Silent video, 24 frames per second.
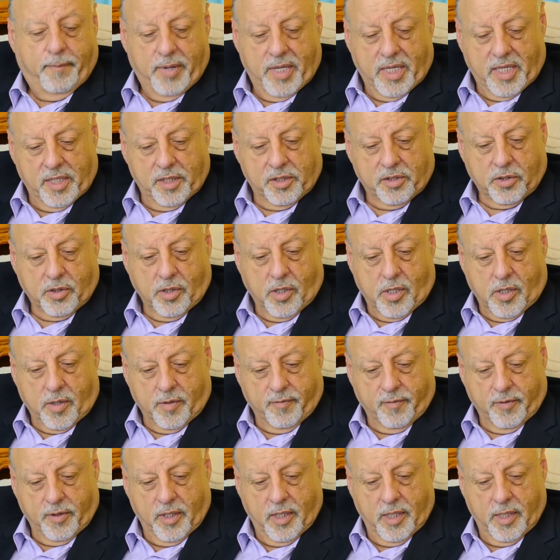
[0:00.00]
Biggest song
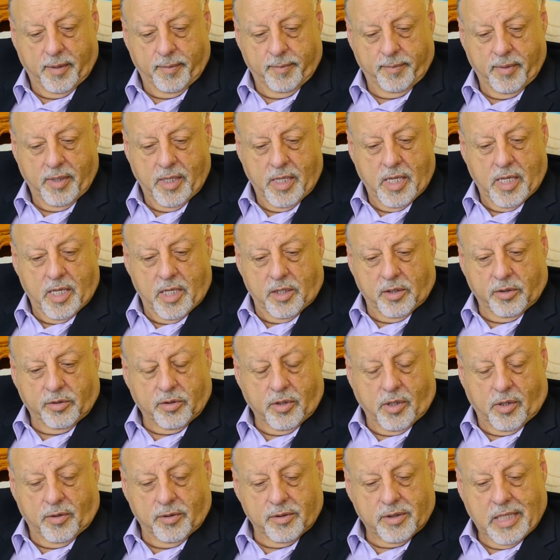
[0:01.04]
for him.
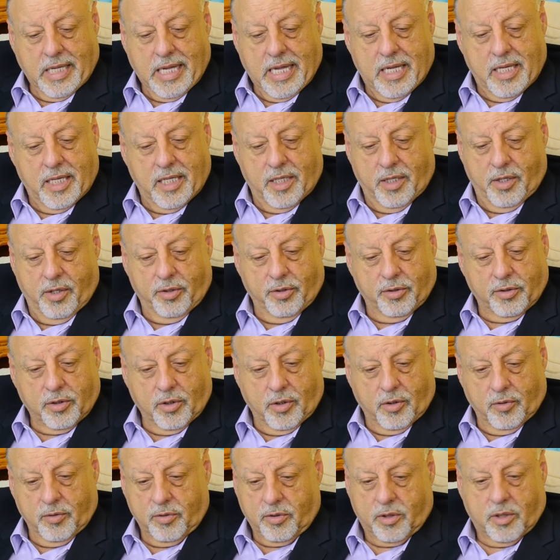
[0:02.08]
Song's 80 years old,